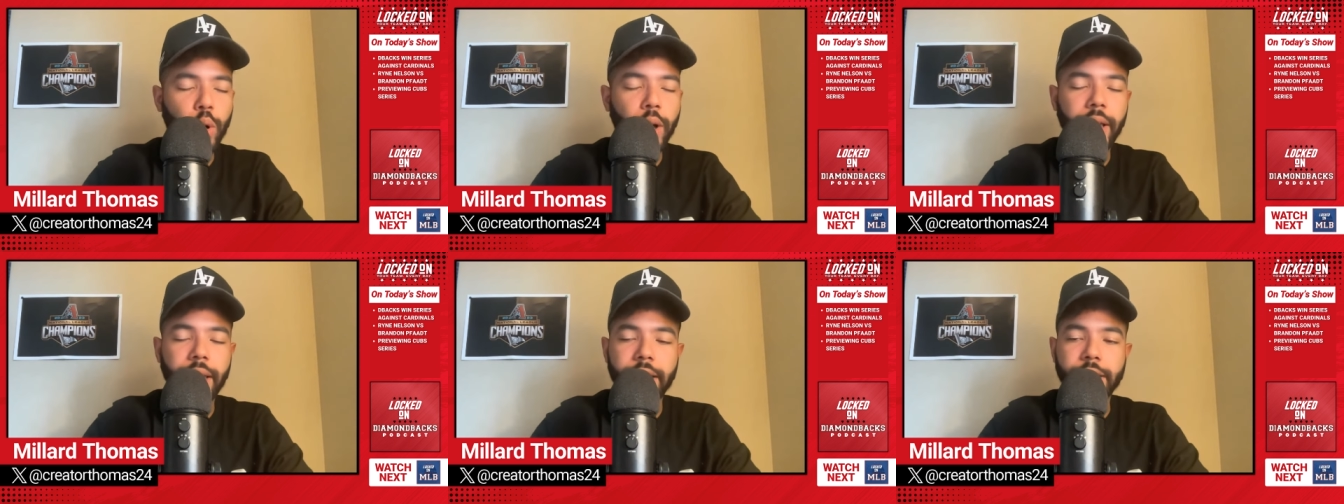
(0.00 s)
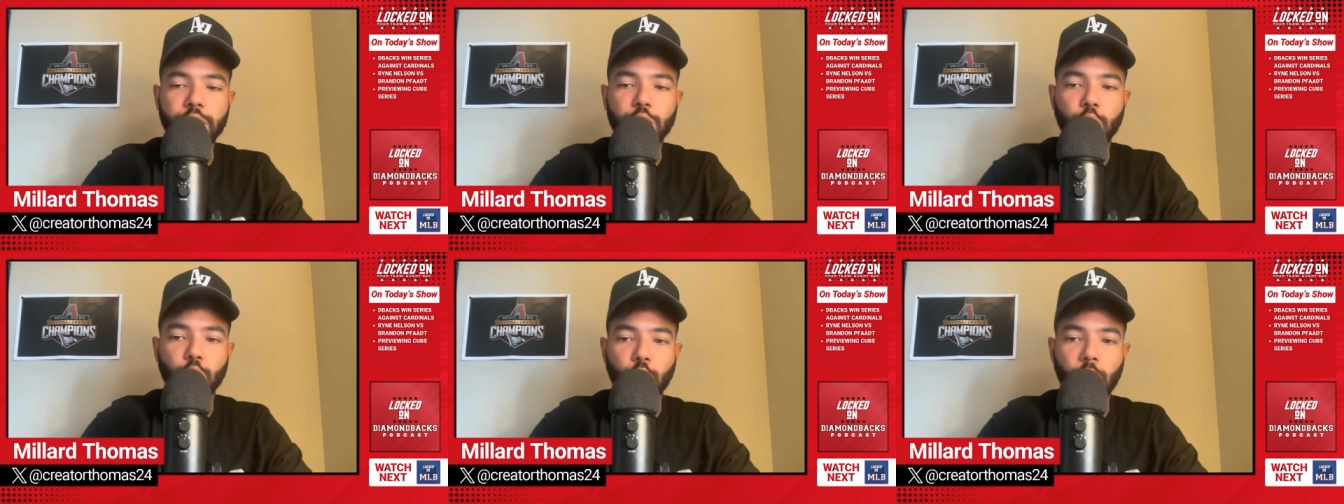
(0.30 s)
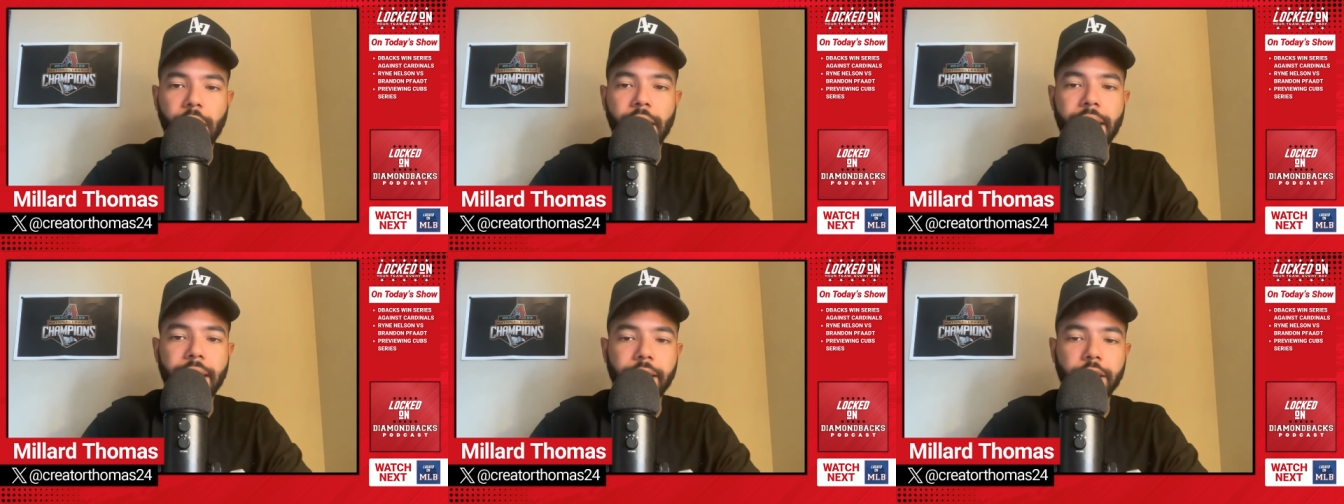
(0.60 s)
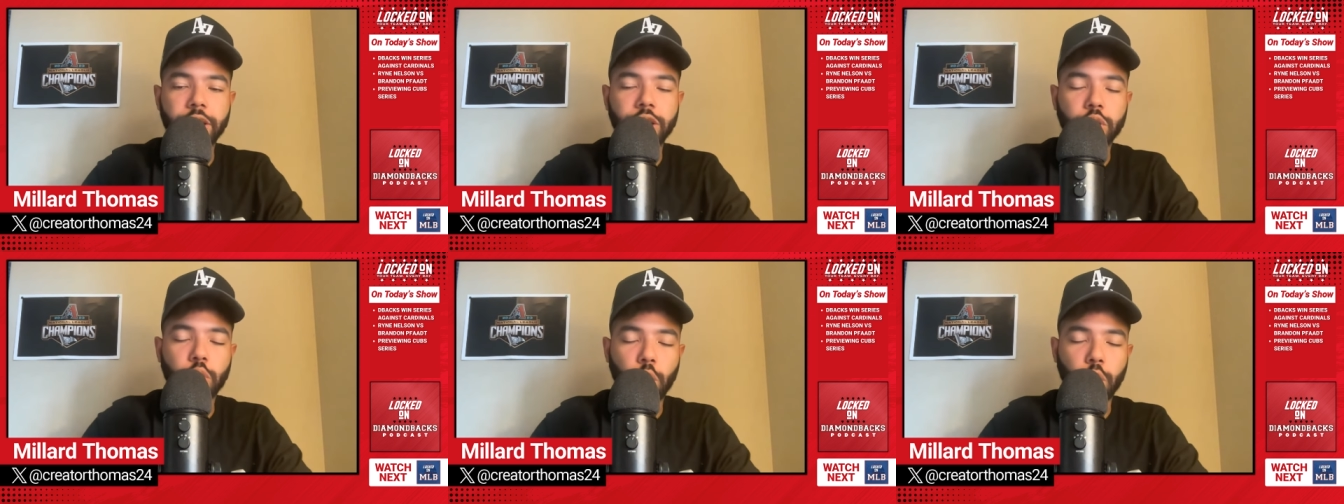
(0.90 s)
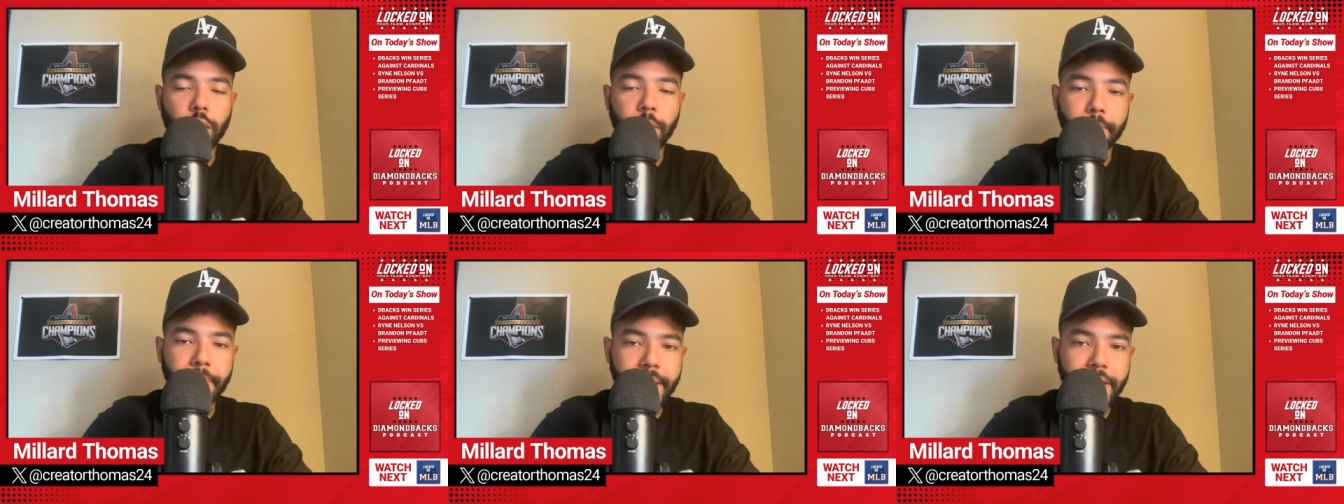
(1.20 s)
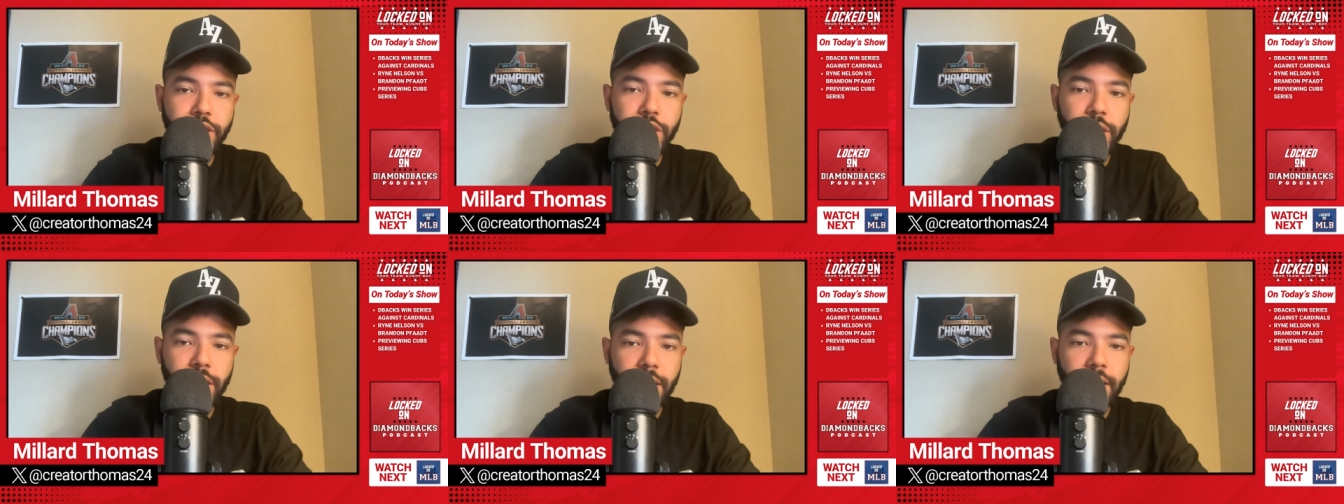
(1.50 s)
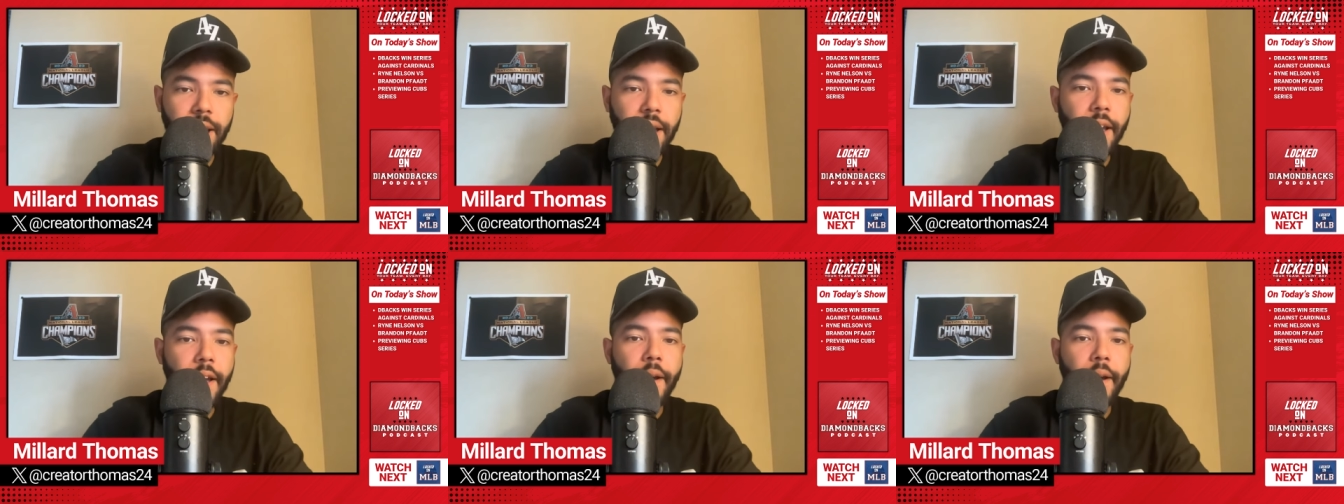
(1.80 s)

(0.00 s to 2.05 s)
against right-handed starting pitching,